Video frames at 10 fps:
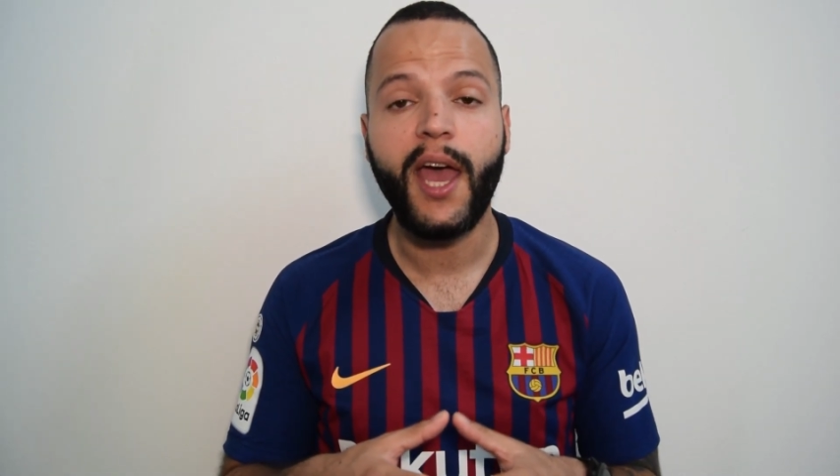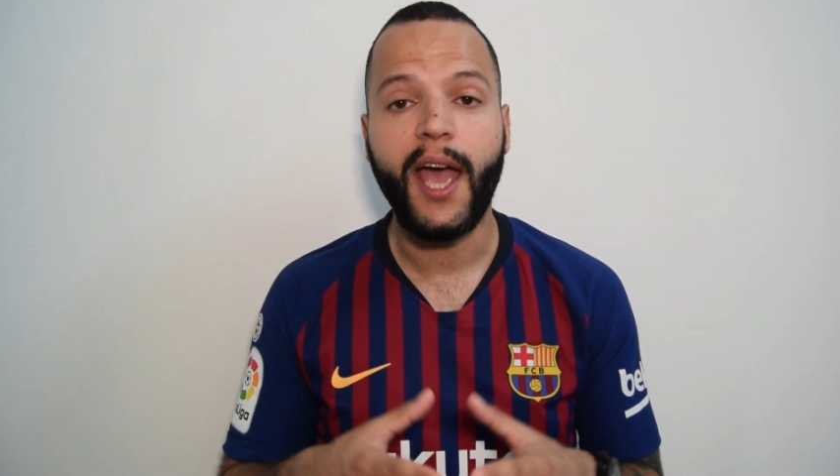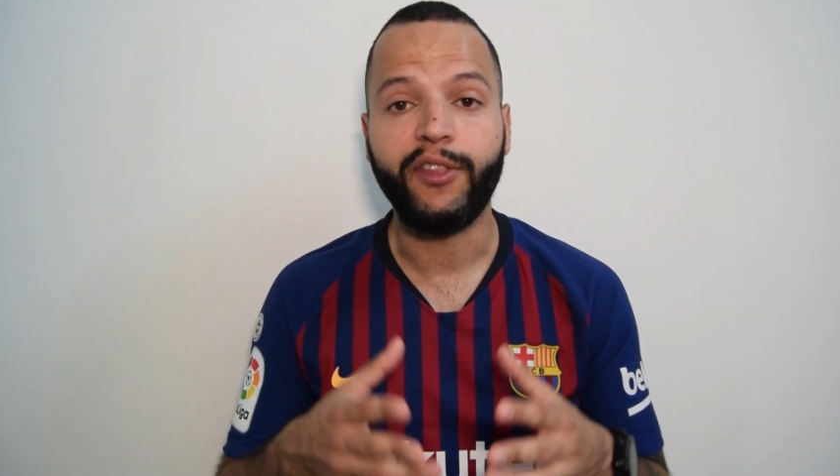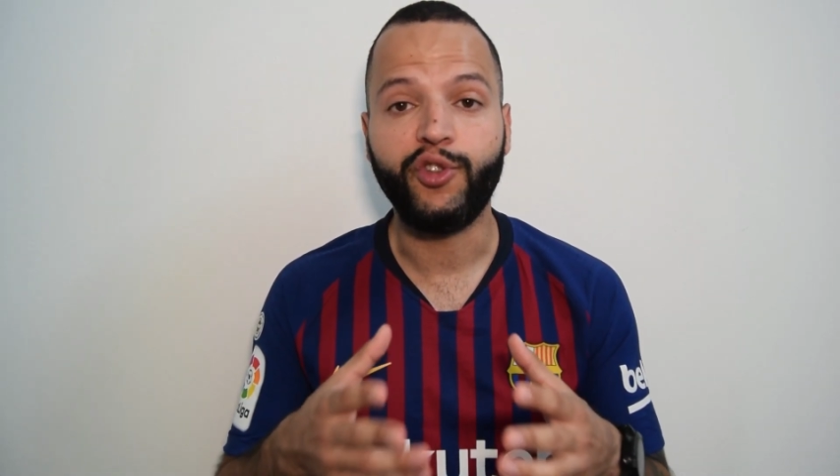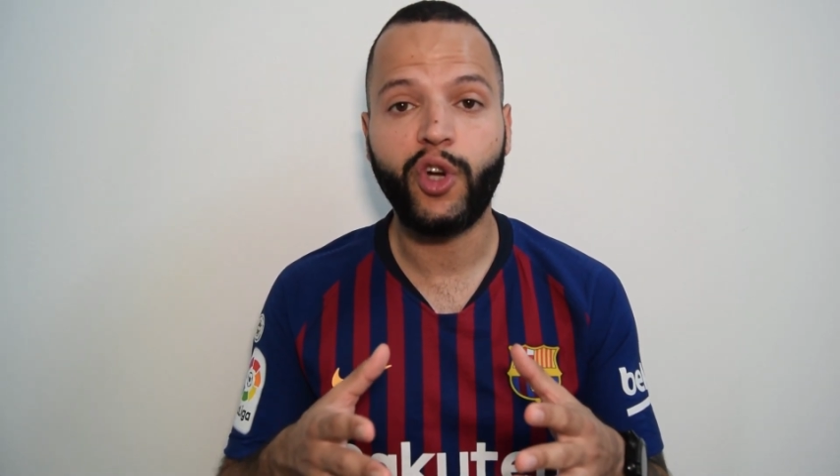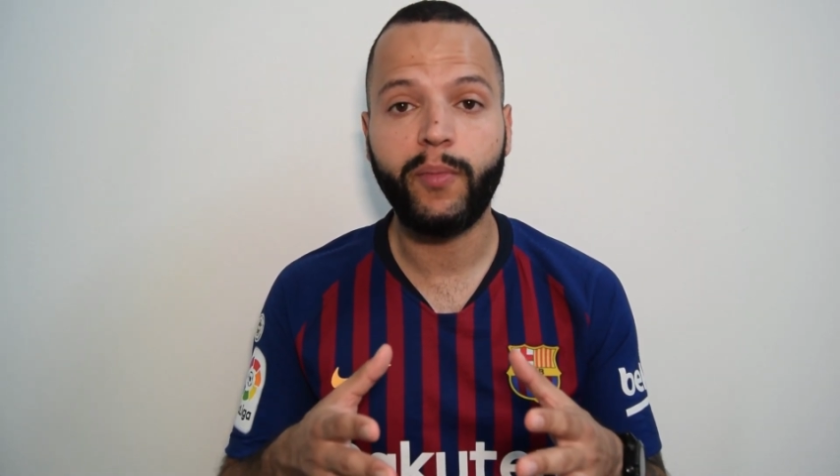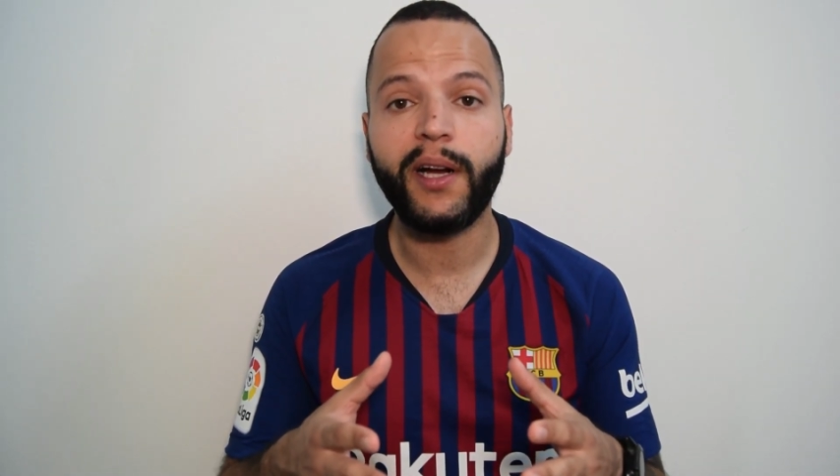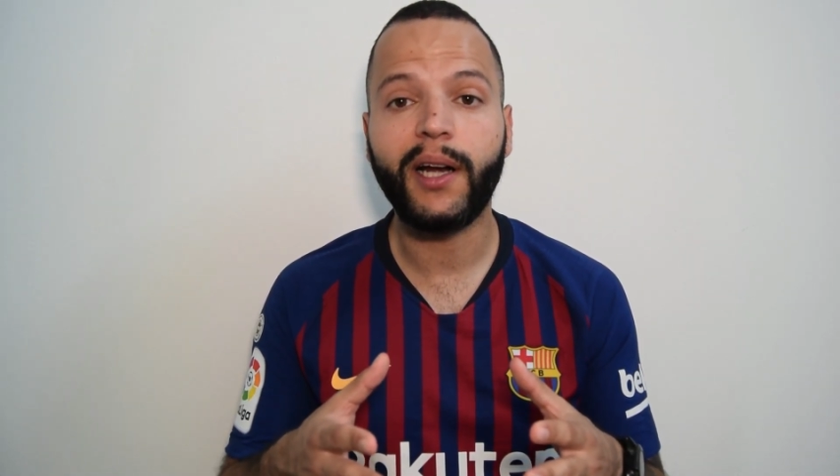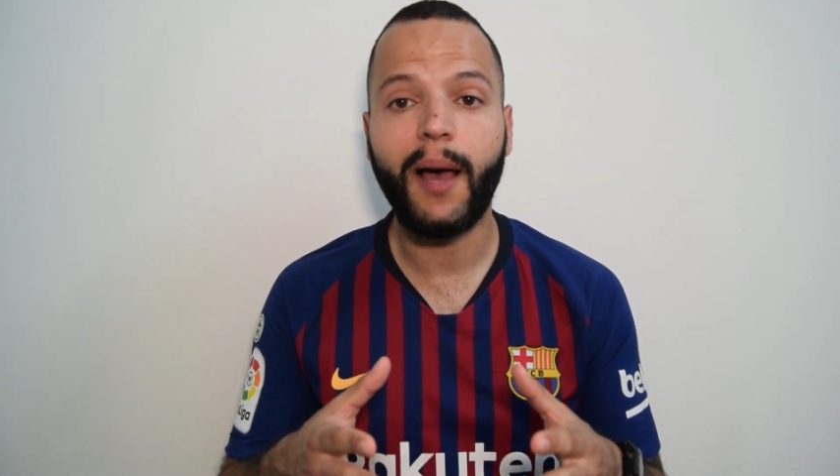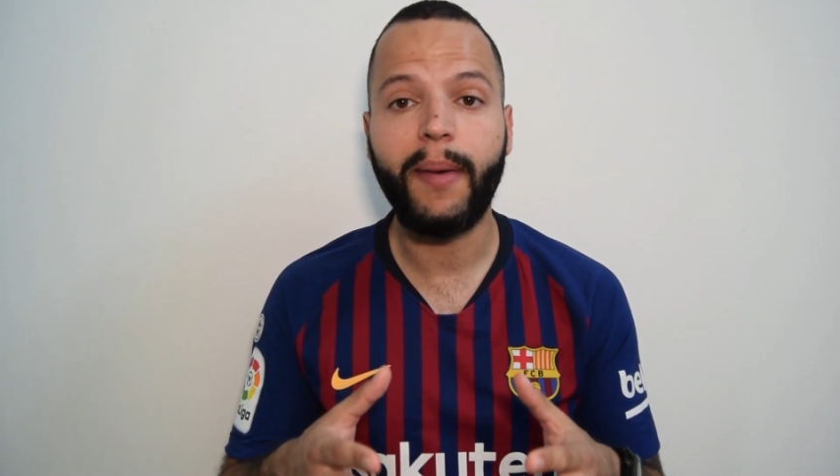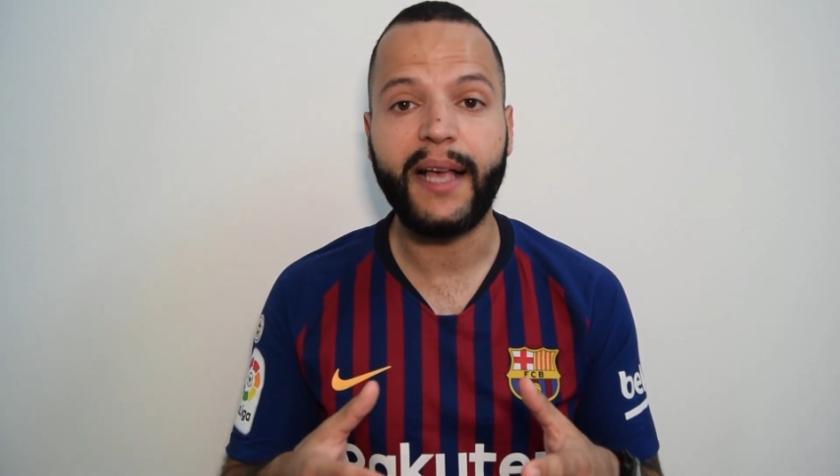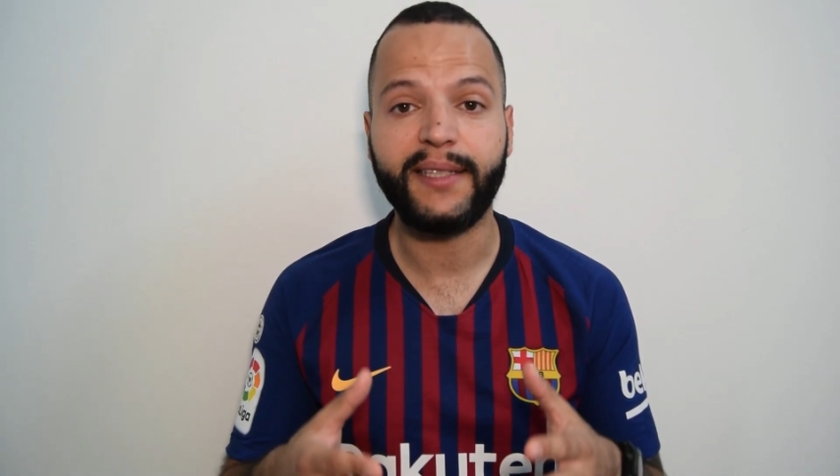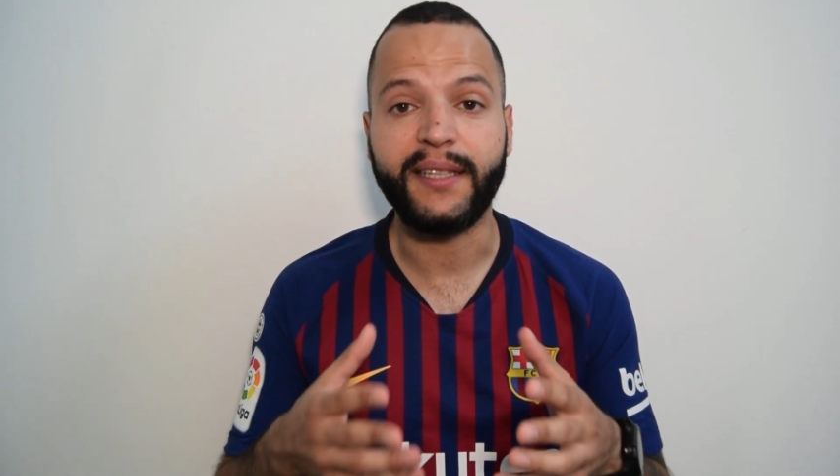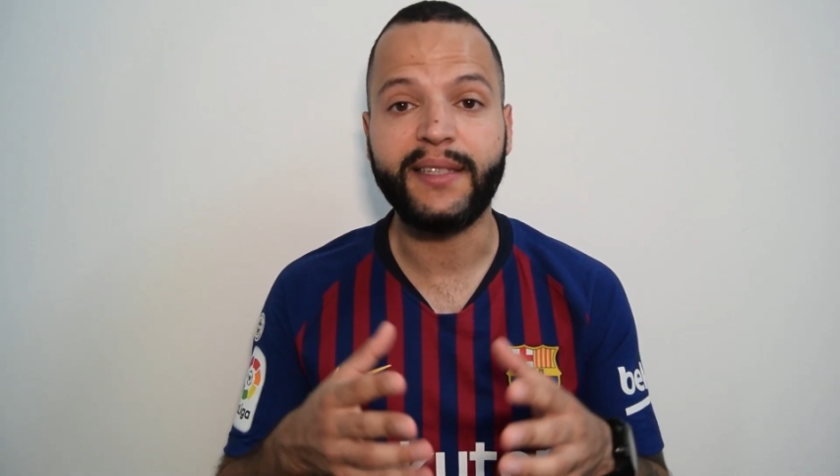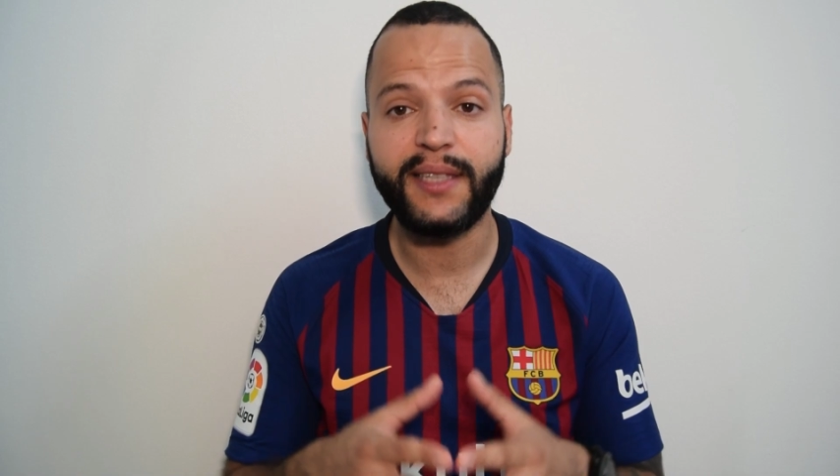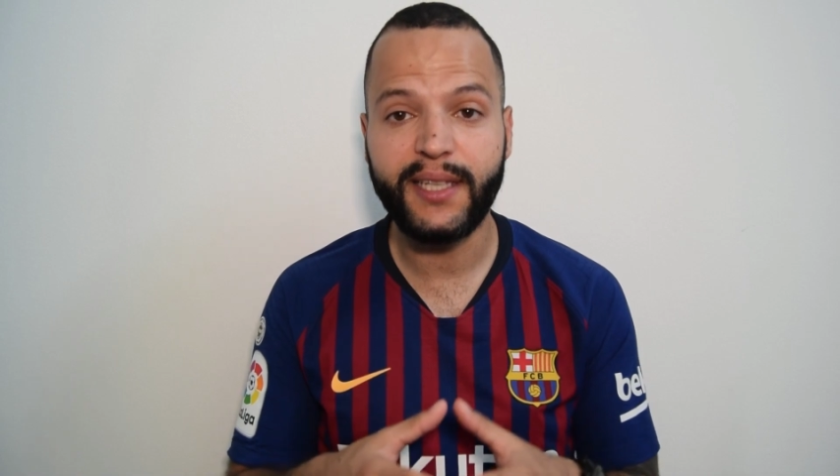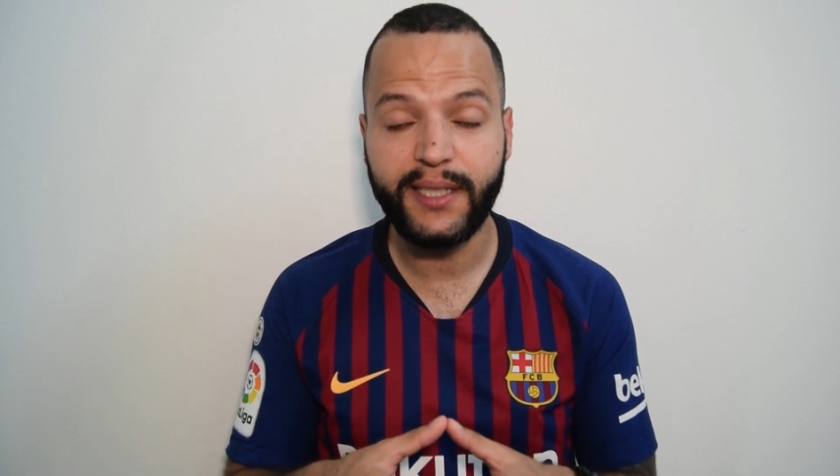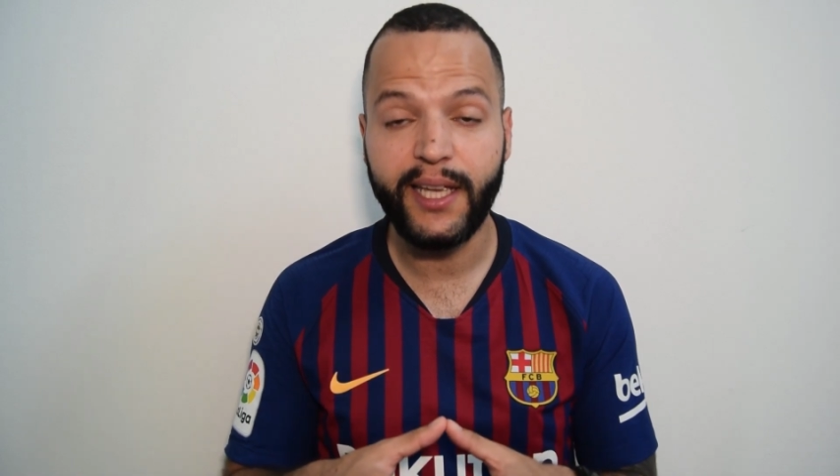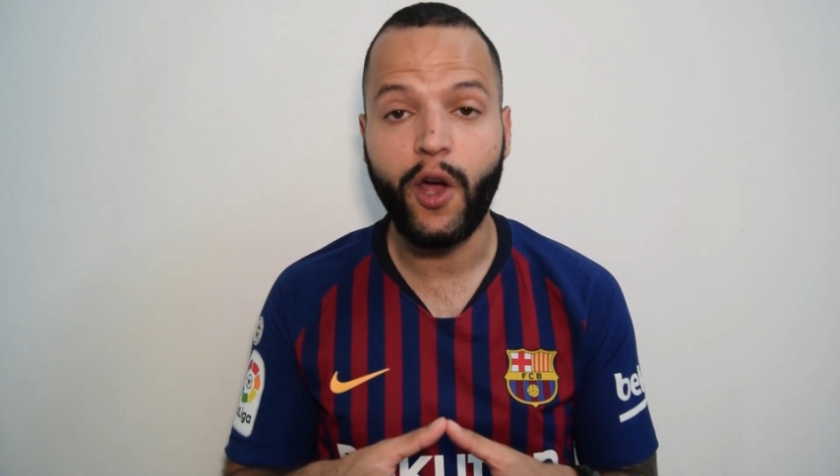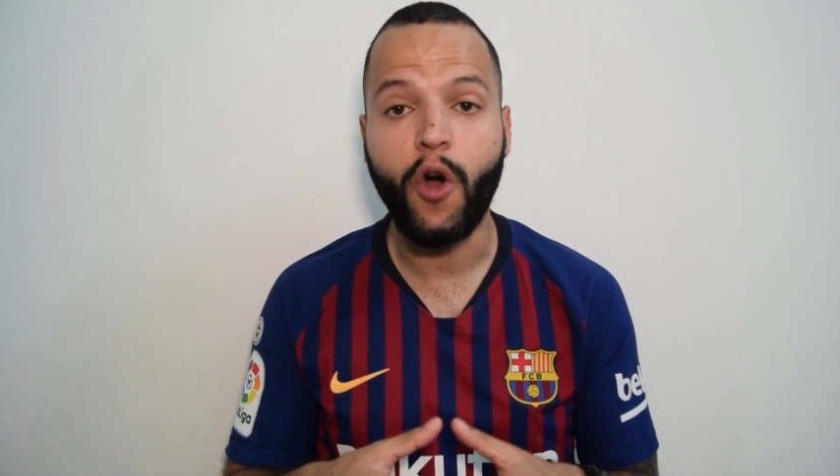and the German club has
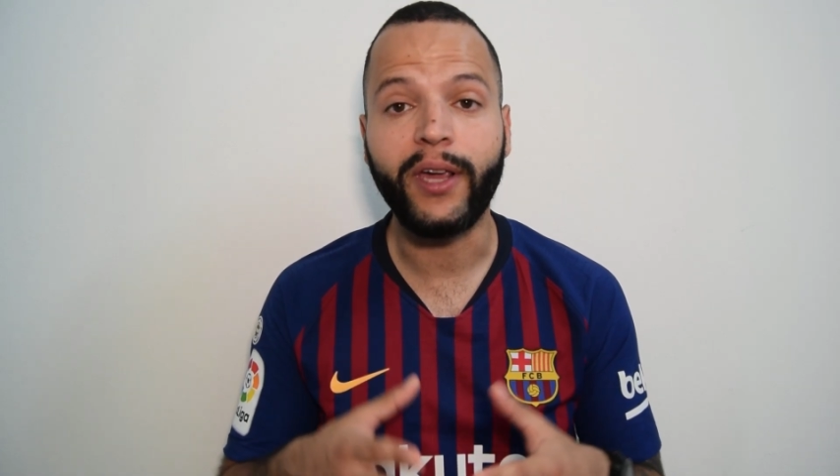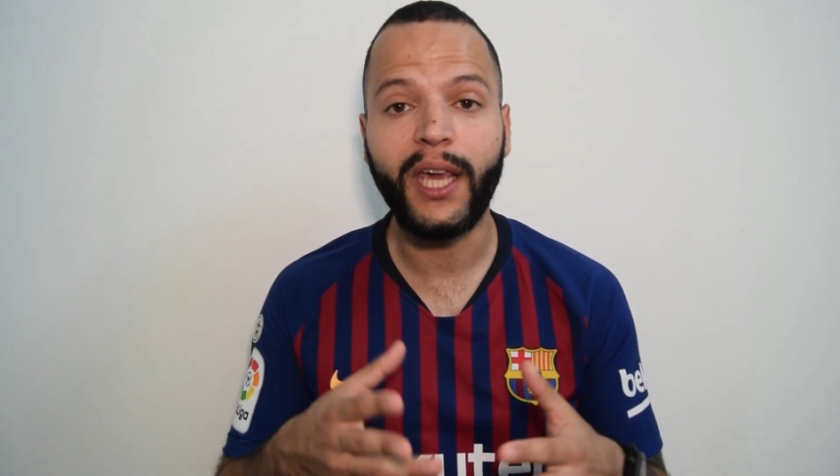insisted on